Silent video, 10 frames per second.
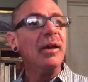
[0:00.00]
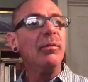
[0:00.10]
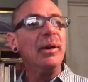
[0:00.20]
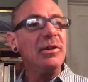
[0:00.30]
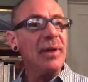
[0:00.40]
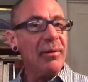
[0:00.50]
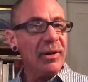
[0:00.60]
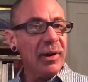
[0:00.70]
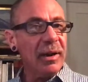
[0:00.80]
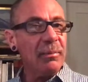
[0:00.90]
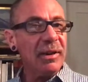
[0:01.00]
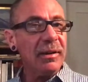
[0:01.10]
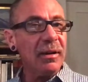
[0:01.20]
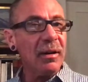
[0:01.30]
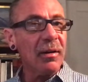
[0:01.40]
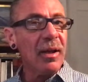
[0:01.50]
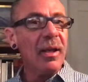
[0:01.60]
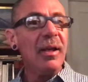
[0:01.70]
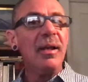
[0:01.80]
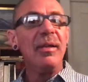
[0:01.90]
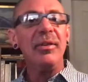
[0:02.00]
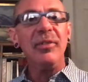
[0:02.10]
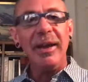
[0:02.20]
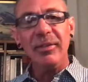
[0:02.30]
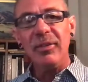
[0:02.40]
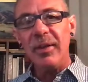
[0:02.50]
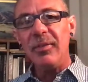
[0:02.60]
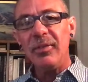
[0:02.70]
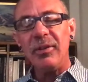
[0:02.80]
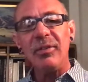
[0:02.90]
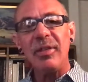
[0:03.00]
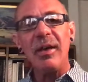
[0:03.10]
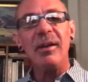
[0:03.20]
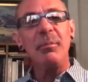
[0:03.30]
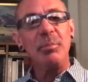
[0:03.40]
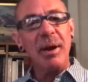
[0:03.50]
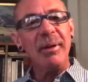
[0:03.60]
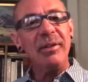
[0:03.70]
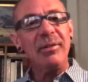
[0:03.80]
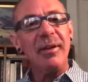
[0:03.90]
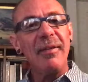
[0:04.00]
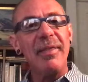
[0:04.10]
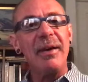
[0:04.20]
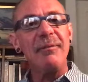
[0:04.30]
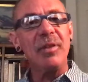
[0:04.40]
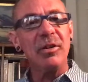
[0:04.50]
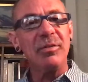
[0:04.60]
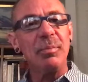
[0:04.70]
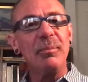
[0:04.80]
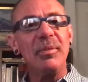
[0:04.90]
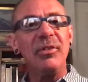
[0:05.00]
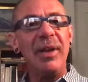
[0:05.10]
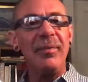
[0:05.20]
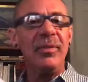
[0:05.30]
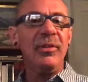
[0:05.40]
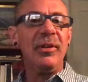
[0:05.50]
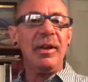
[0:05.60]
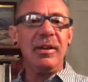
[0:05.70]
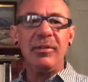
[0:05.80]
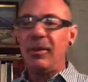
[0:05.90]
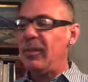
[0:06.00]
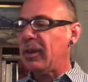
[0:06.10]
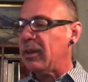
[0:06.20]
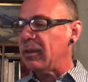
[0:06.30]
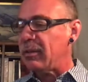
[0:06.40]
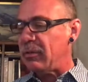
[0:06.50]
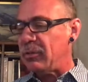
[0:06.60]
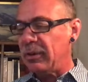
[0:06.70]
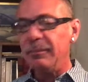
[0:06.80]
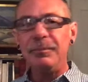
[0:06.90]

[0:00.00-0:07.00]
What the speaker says: We do have an argument here. The second sentence is the premise. The first sentence is the conclusion.